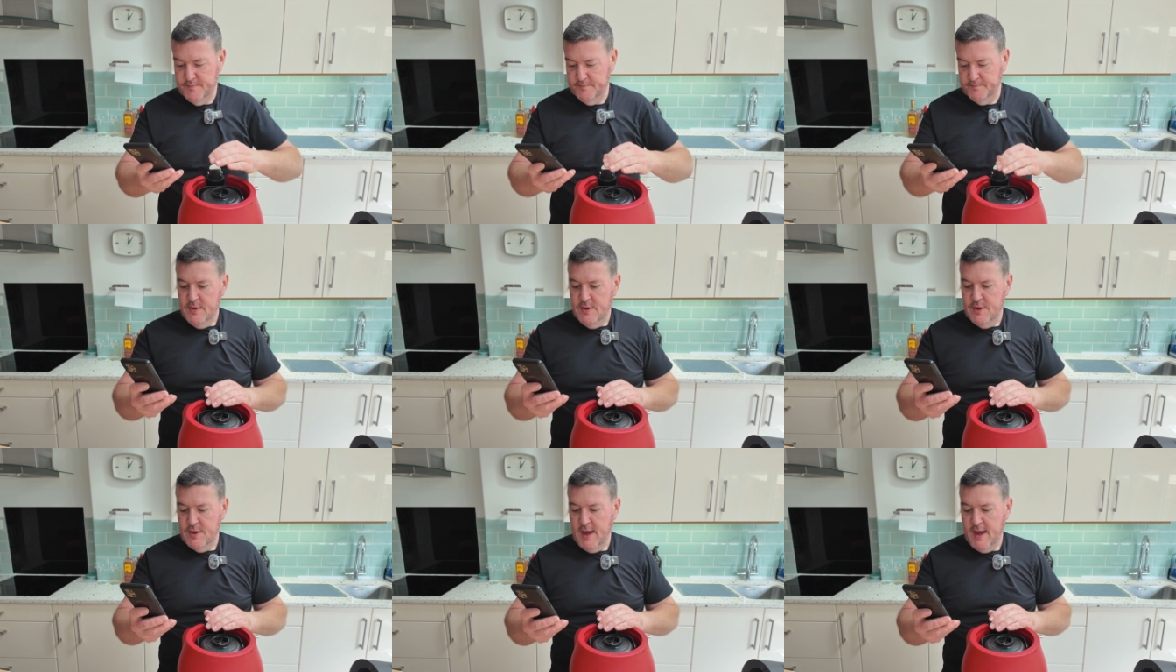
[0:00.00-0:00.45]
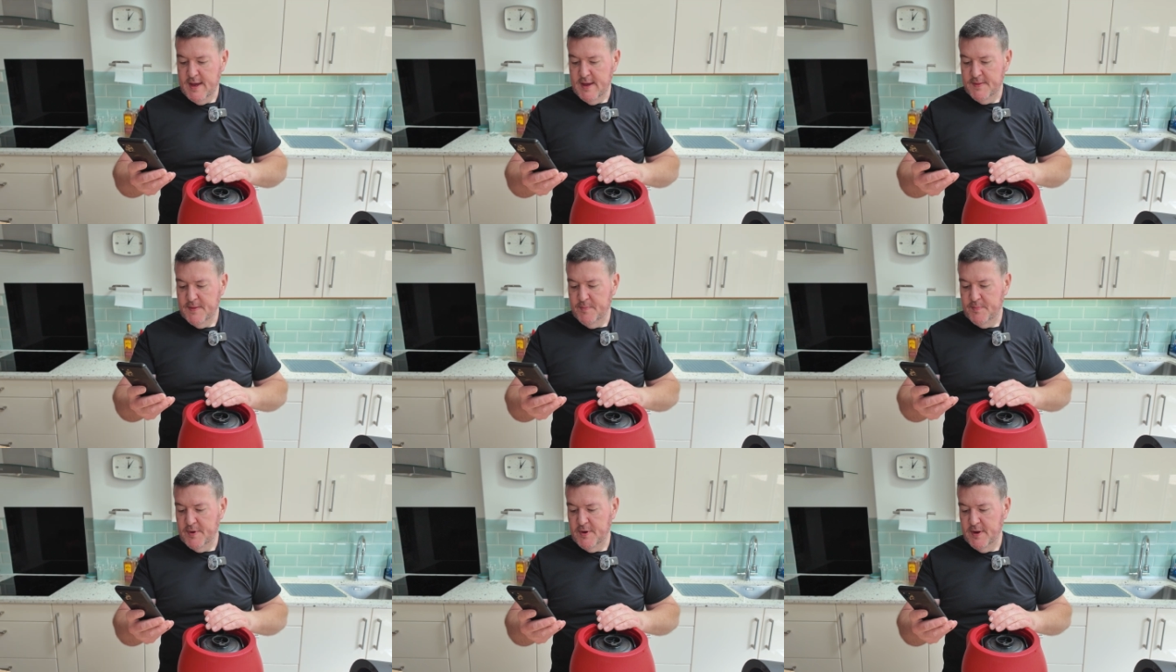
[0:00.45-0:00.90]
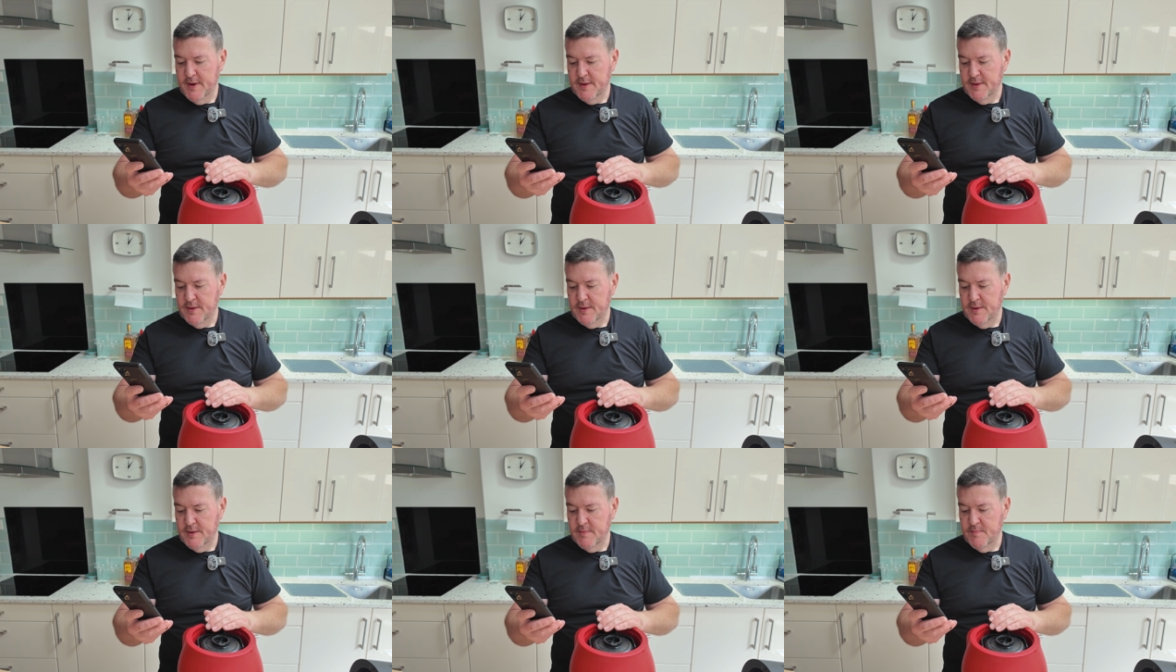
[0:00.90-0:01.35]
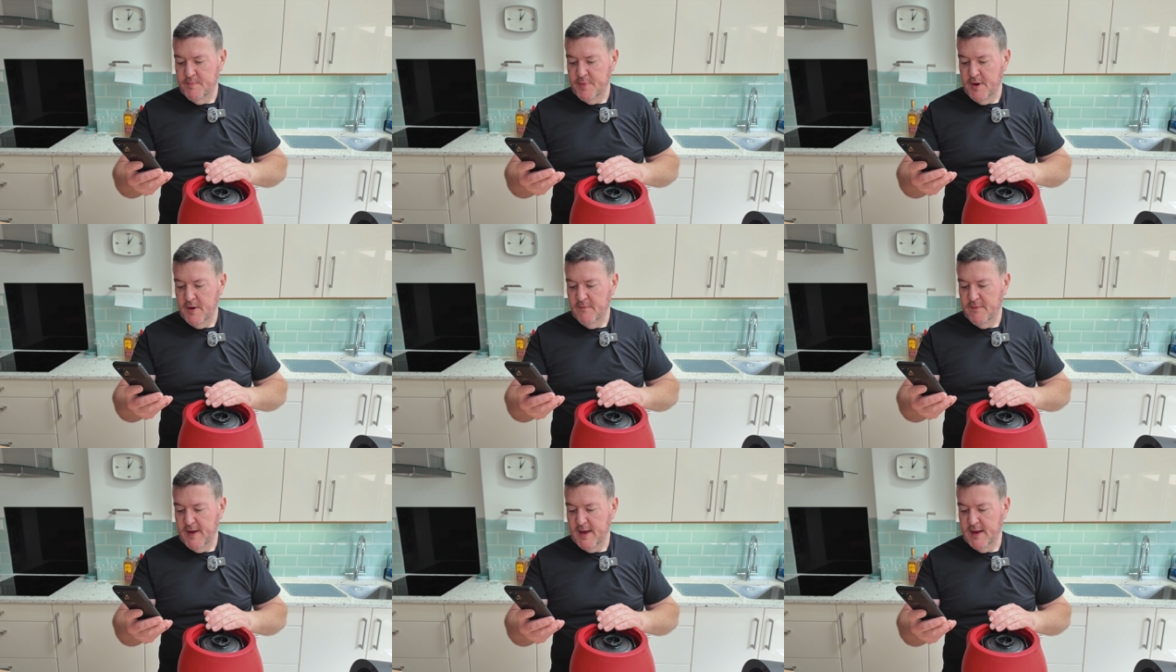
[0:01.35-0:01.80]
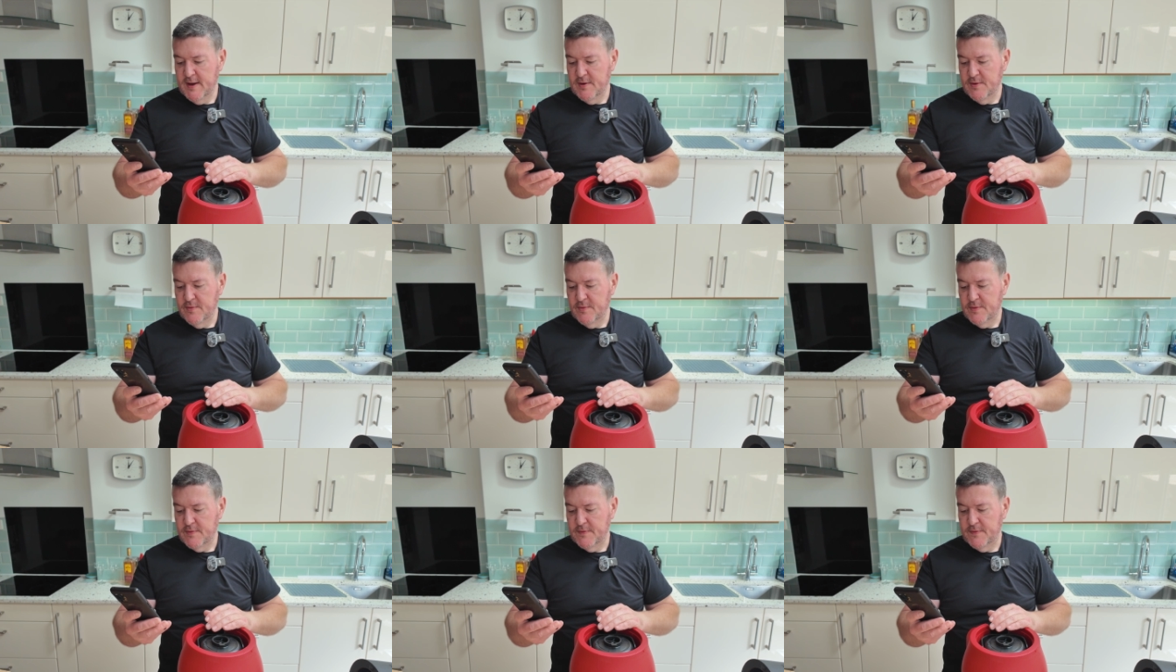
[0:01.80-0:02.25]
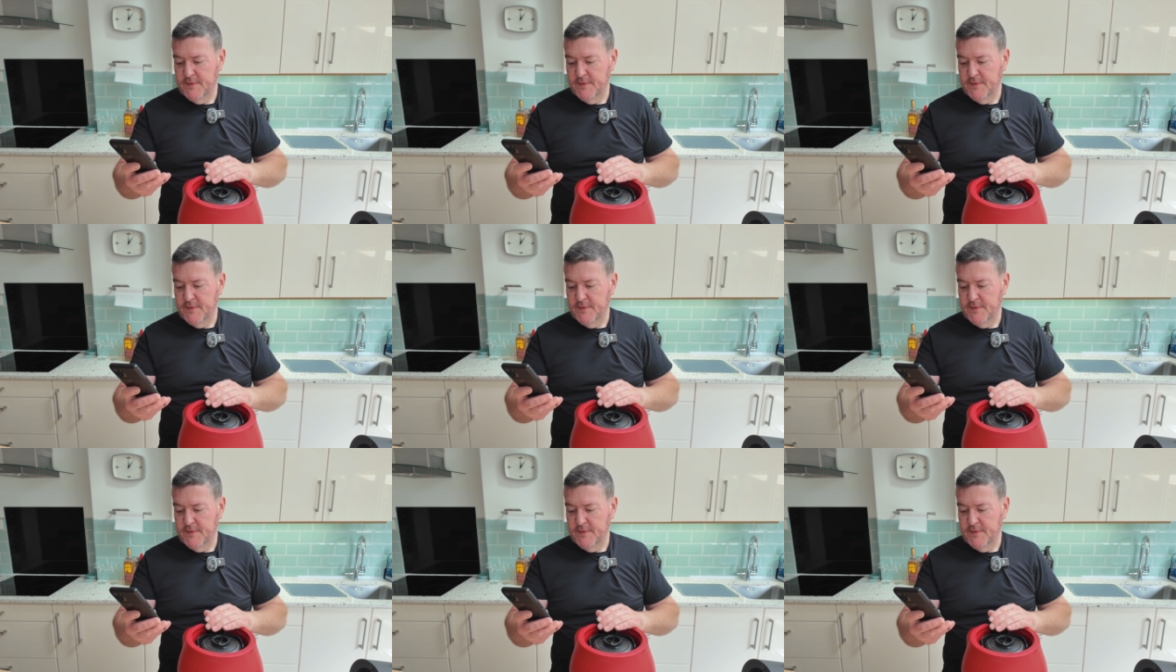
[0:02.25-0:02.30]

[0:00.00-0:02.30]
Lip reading: Shake the pinter using both handles for